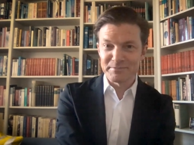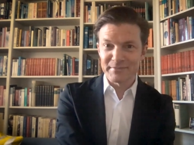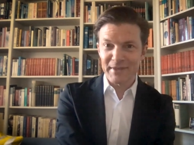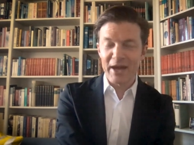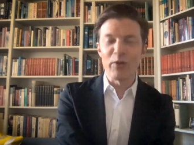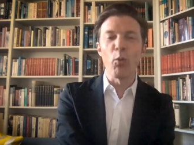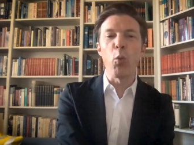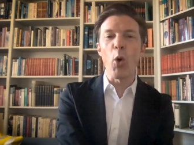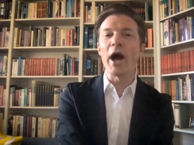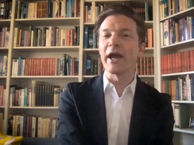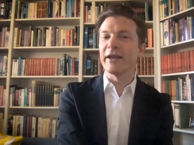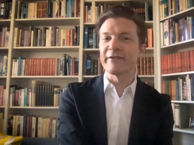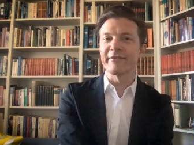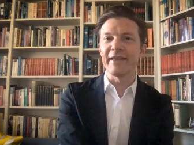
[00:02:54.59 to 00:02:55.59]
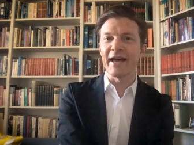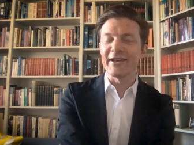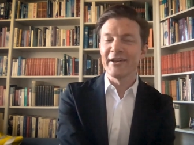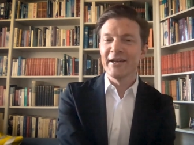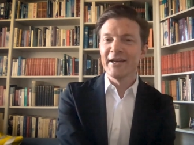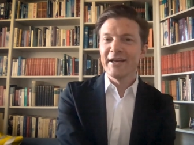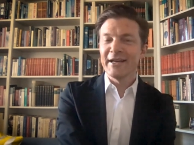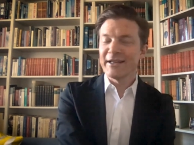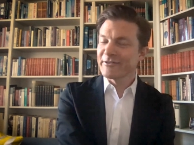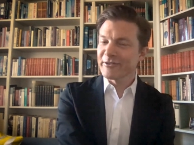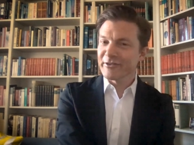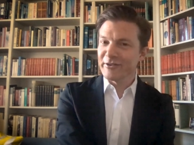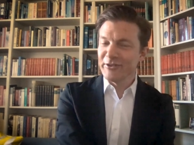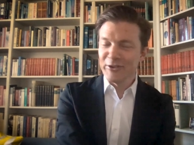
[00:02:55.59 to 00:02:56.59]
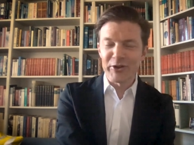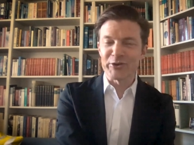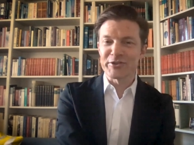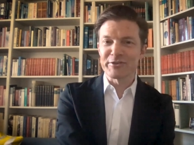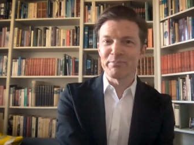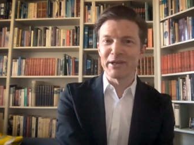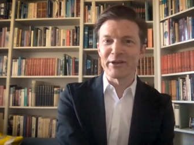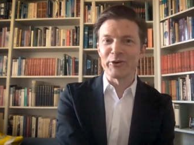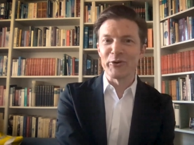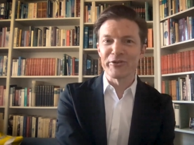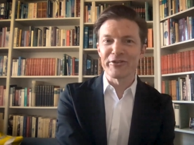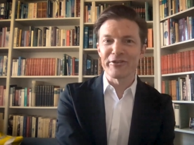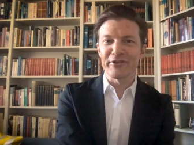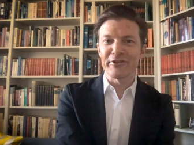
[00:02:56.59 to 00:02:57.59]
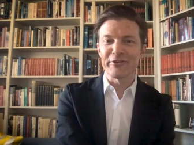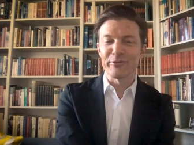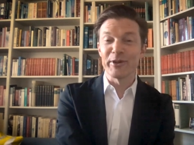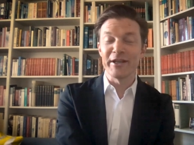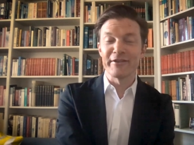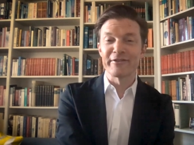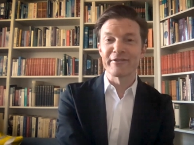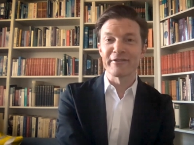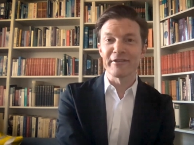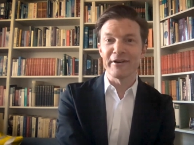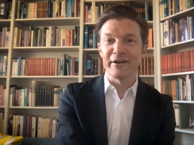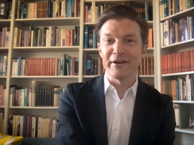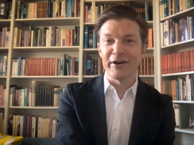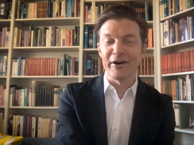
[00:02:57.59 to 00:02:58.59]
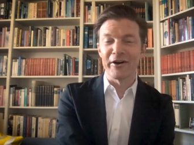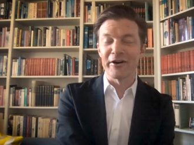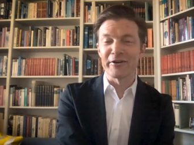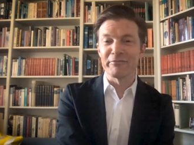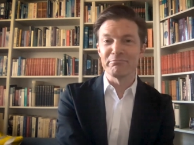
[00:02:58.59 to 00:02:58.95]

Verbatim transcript: And why is that? It's not because Swedes are